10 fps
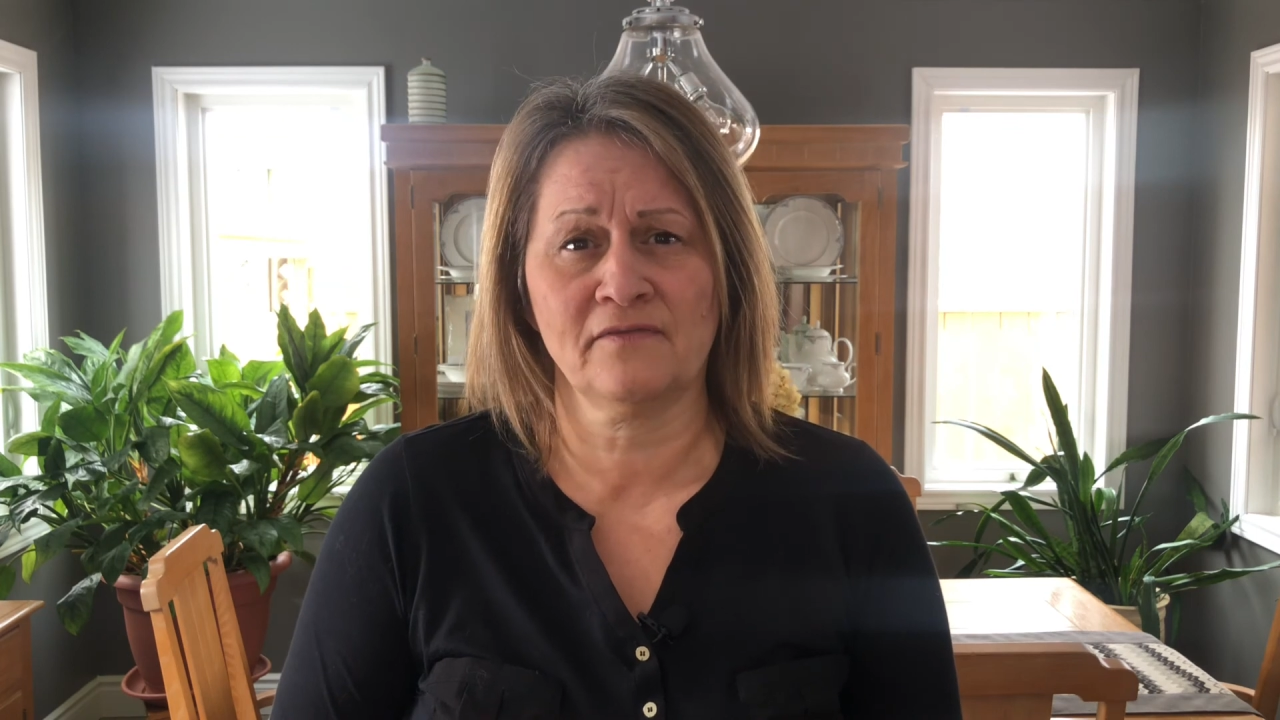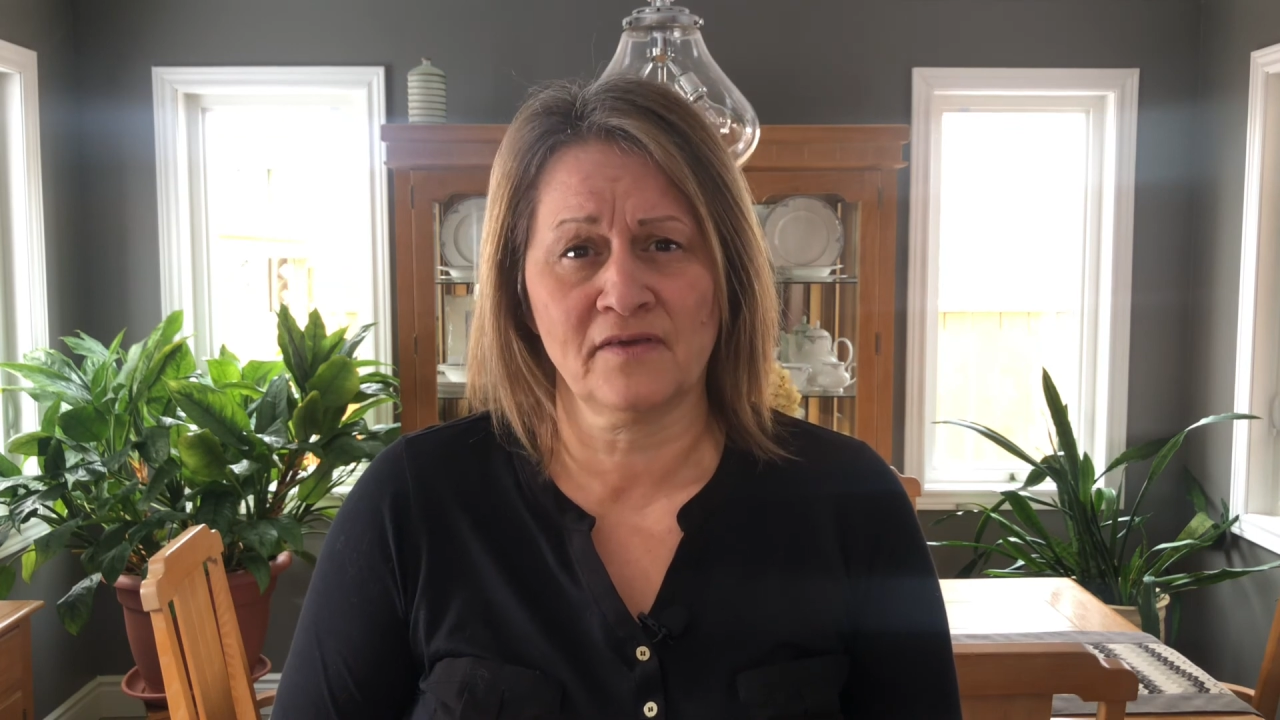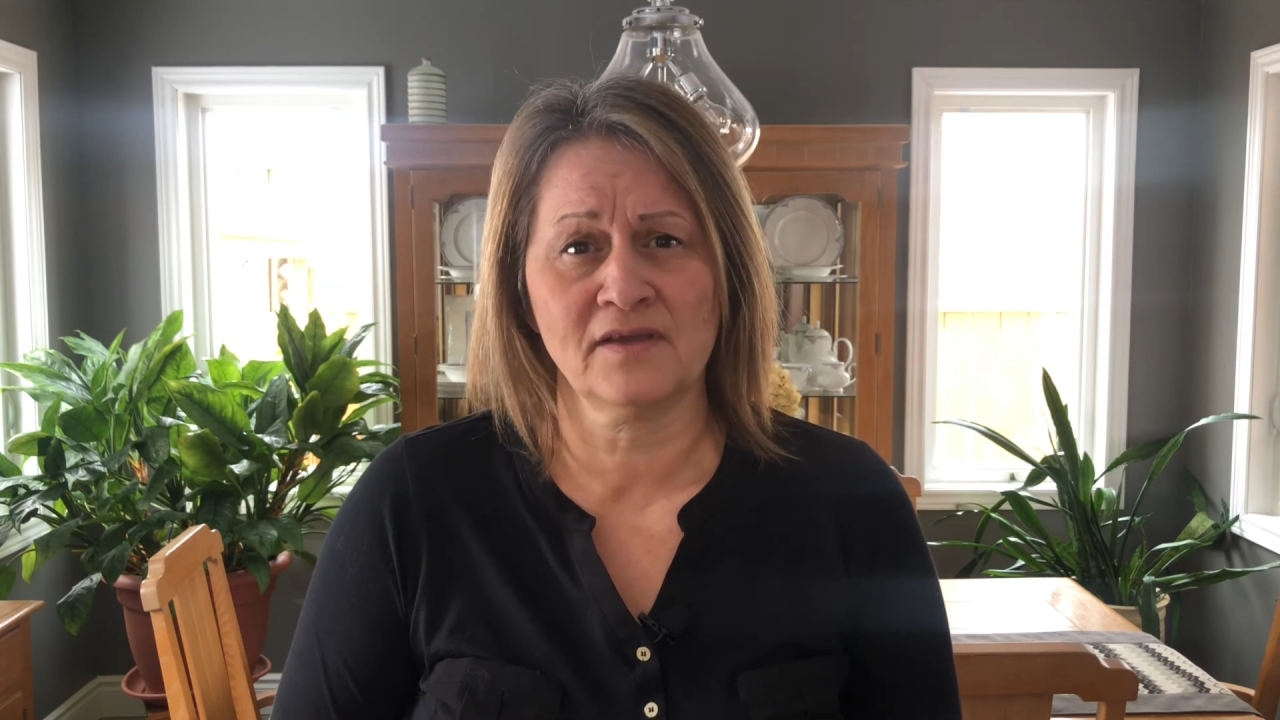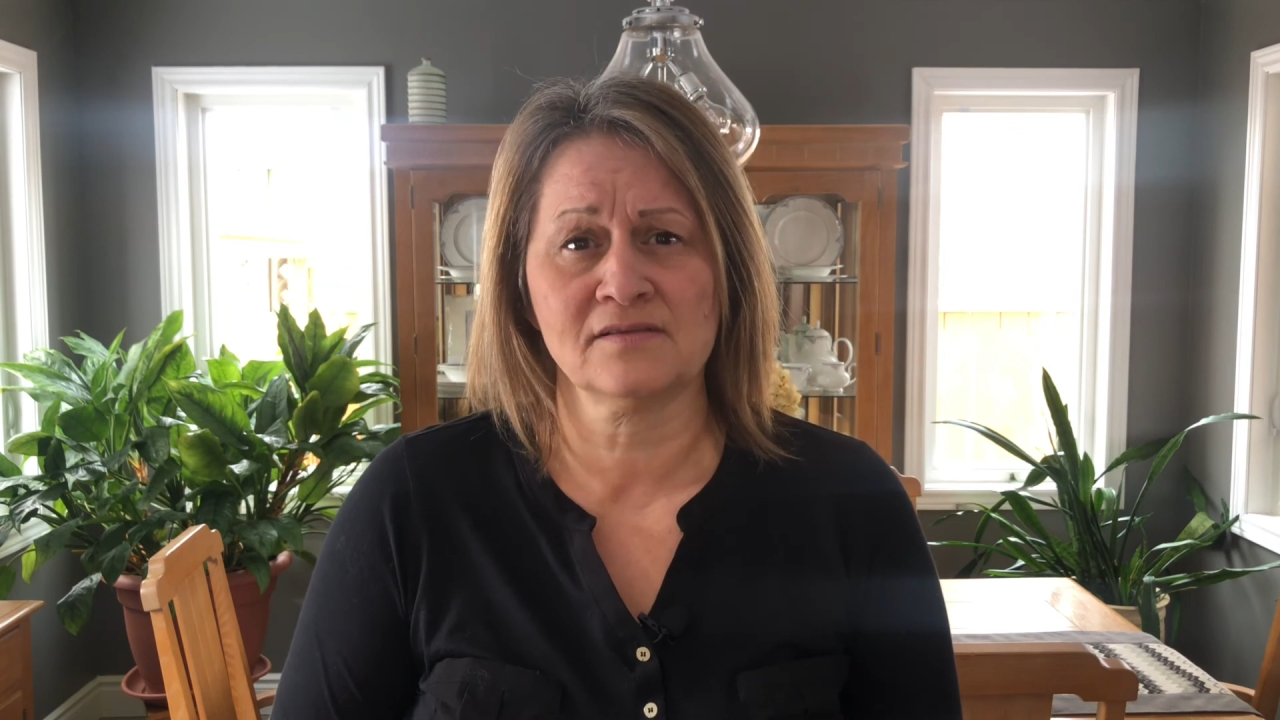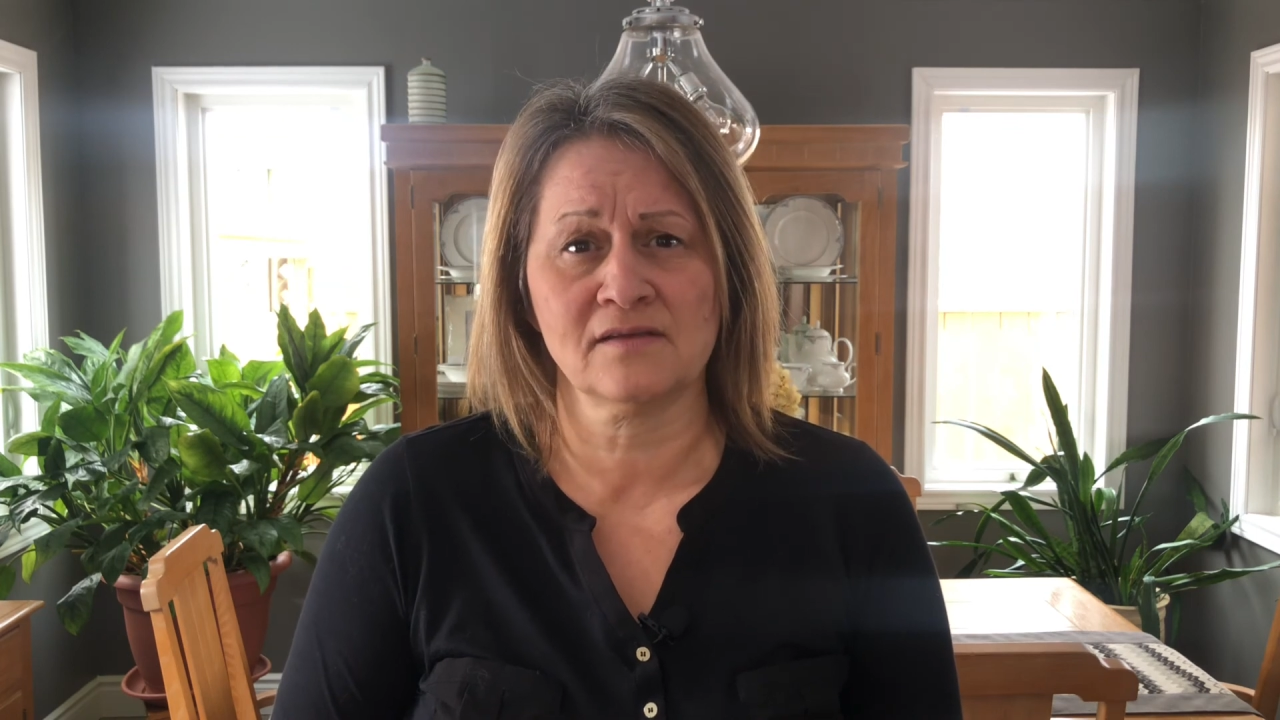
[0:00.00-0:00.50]

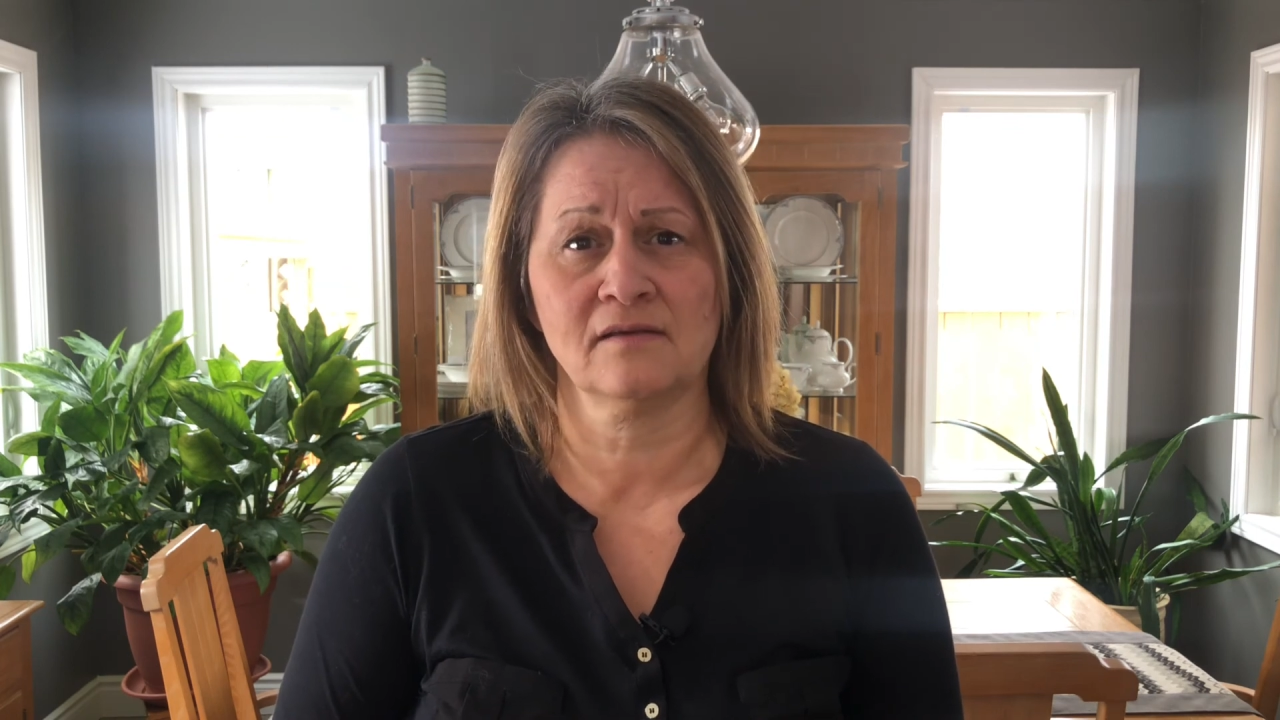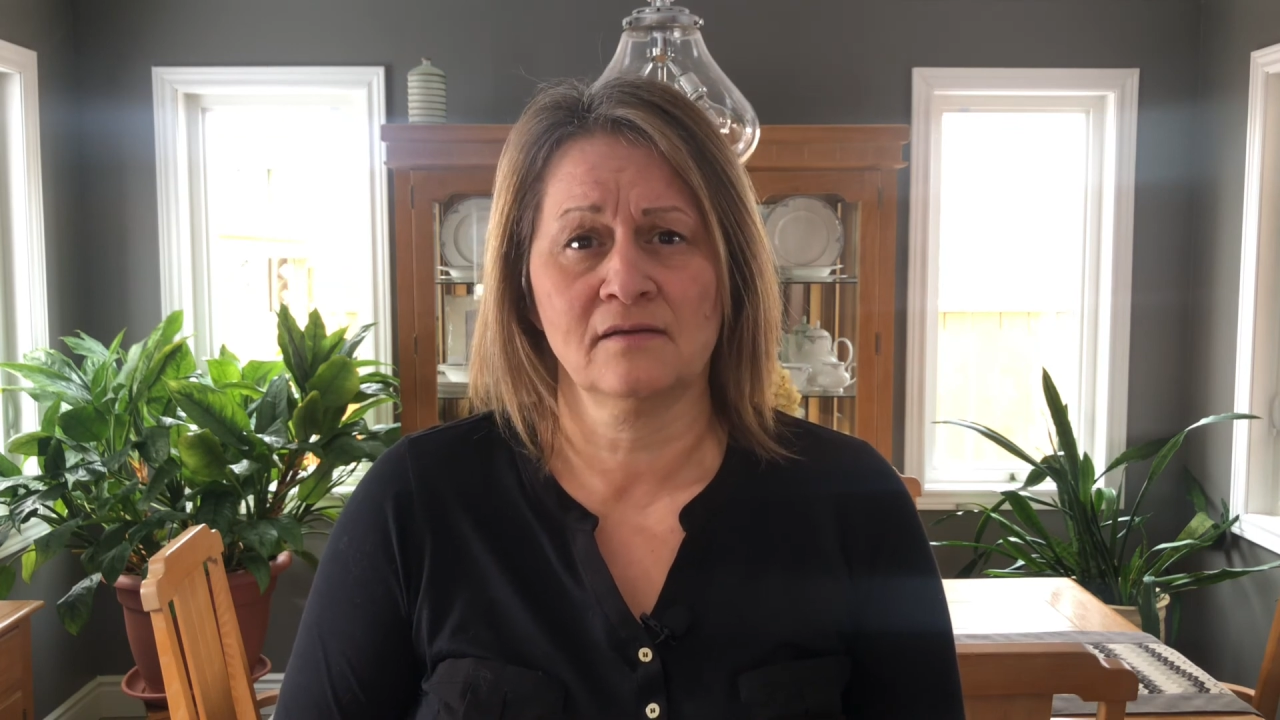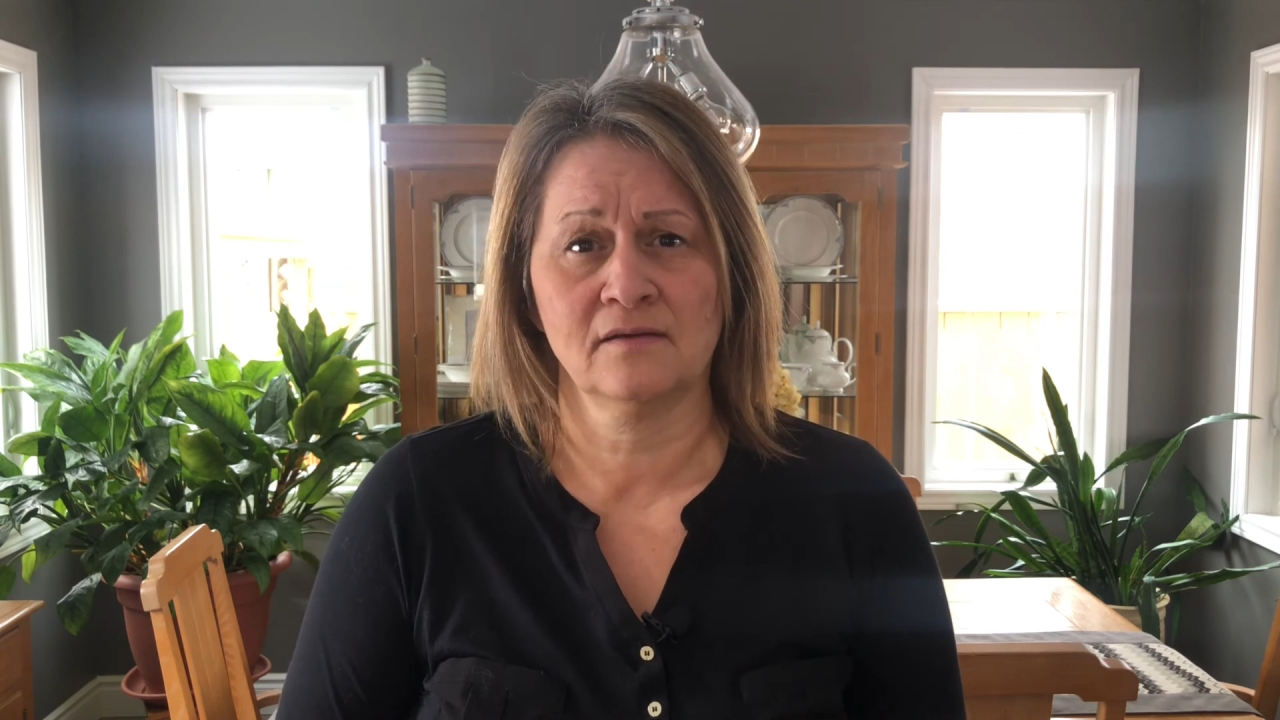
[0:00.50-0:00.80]
facing.